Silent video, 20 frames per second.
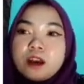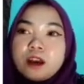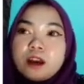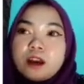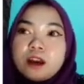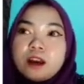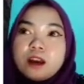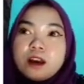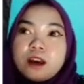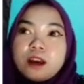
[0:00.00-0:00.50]

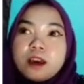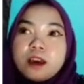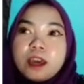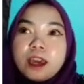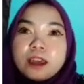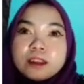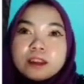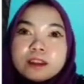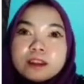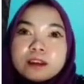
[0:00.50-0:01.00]

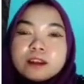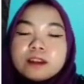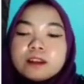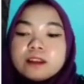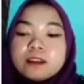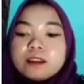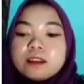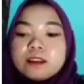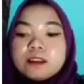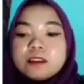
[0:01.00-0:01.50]
either
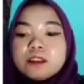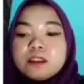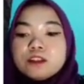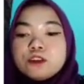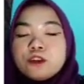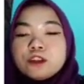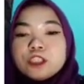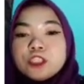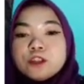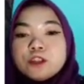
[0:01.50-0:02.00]
the
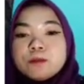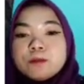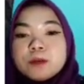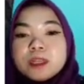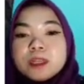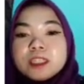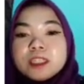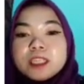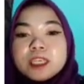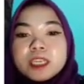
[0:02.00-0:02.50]

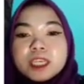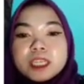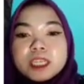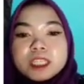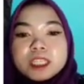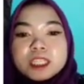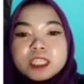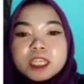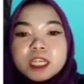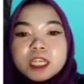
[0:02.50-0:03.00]
document
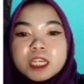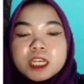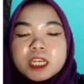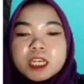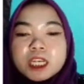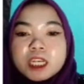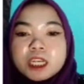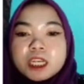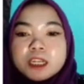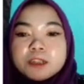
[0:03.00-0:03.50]
is
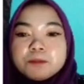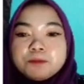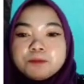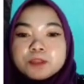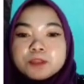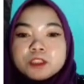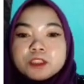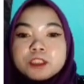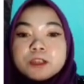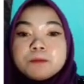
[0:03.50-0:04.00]

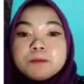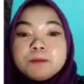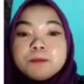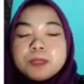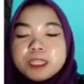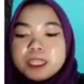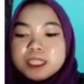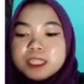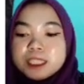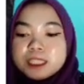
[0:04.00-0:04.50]

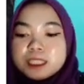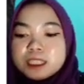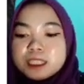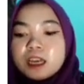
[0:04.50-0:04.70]
complete.